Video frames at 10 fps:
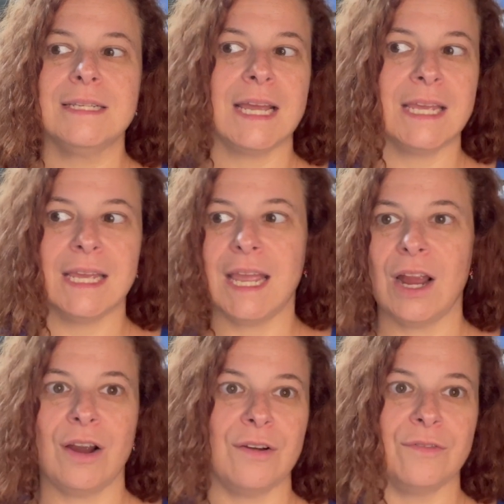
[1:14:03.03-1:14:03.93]
taking
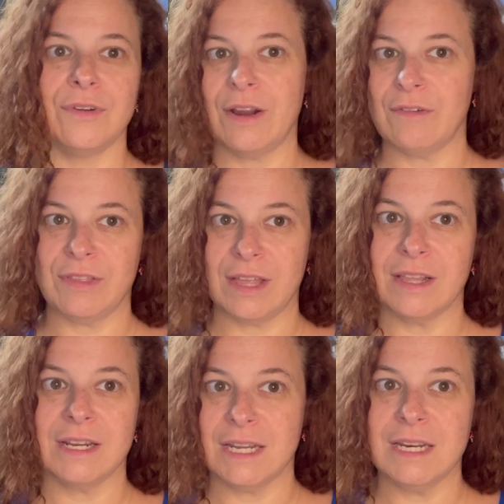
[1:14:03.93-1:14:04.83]
care of everything
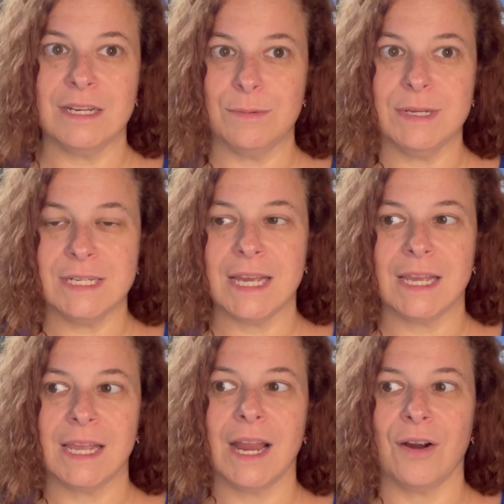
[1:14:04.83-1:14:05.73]
that needed to be
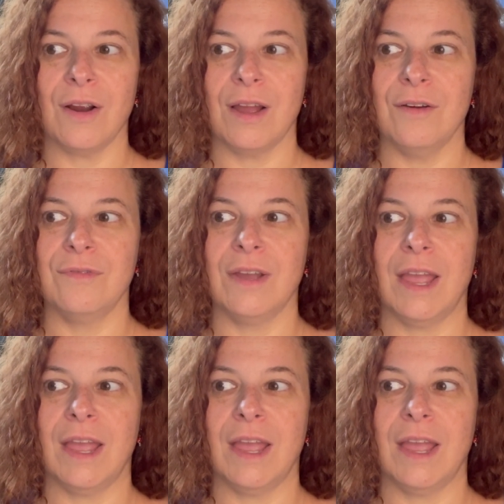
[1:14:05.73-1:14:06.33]
taken care of.